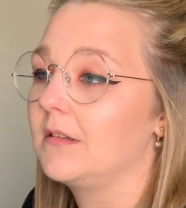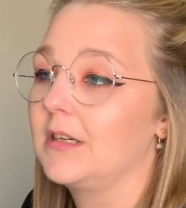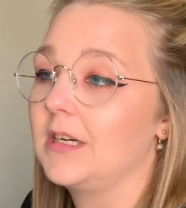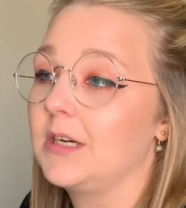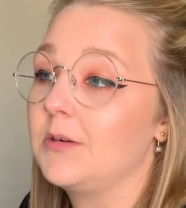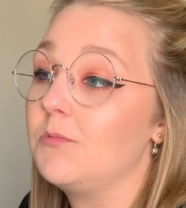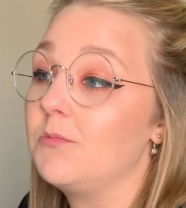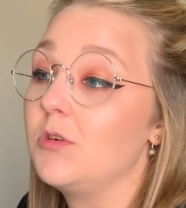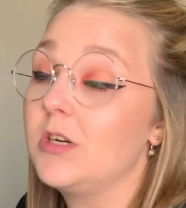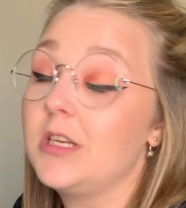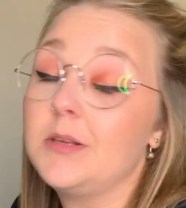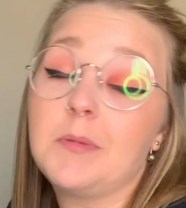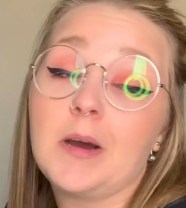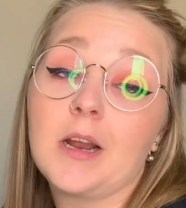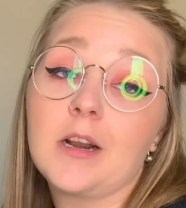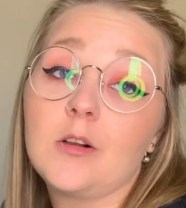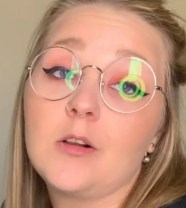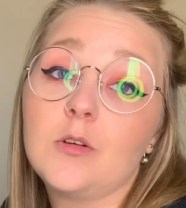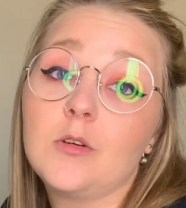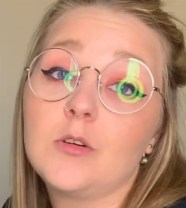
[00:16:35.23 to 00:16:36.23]
I'm really
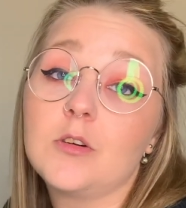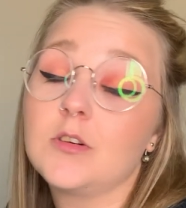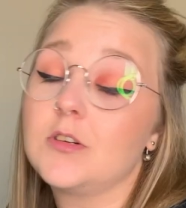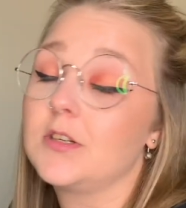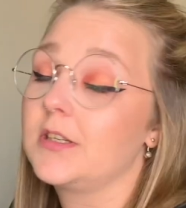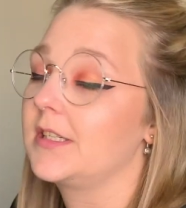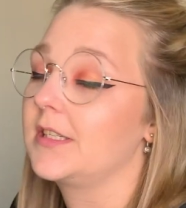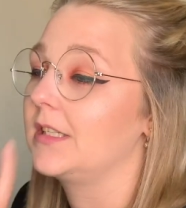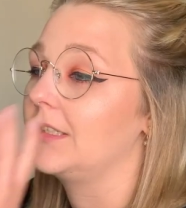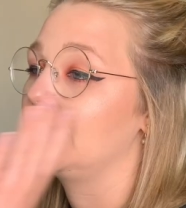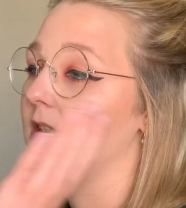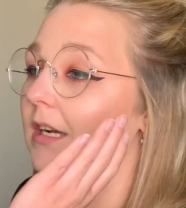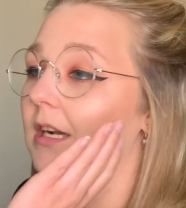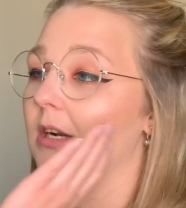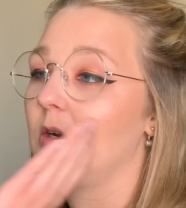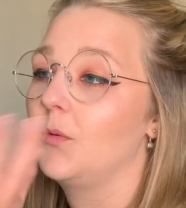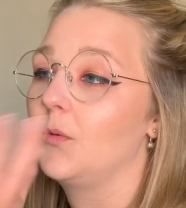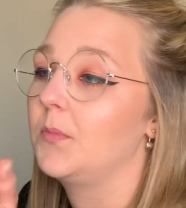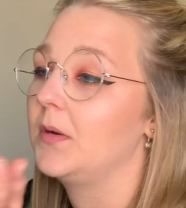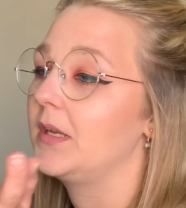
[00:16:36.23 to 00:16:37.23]
bad at logos, and
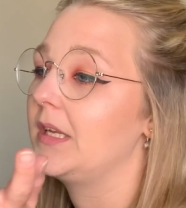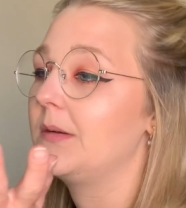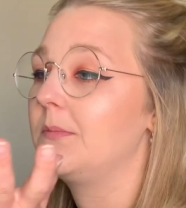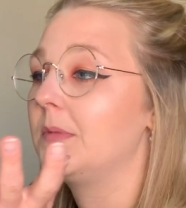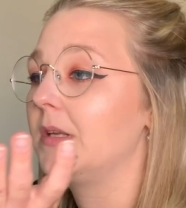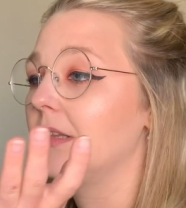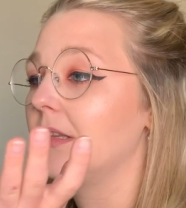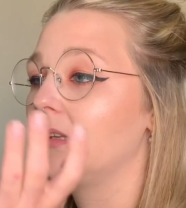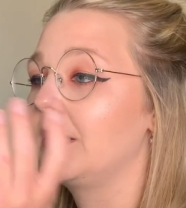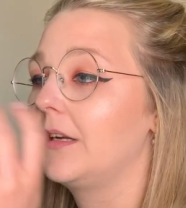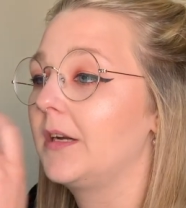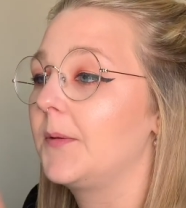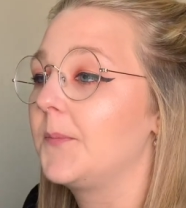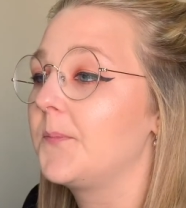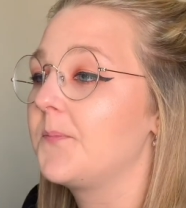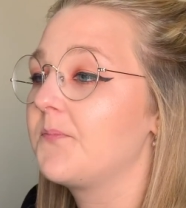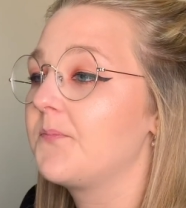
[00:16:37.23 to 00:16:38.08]
I'll openly admit that.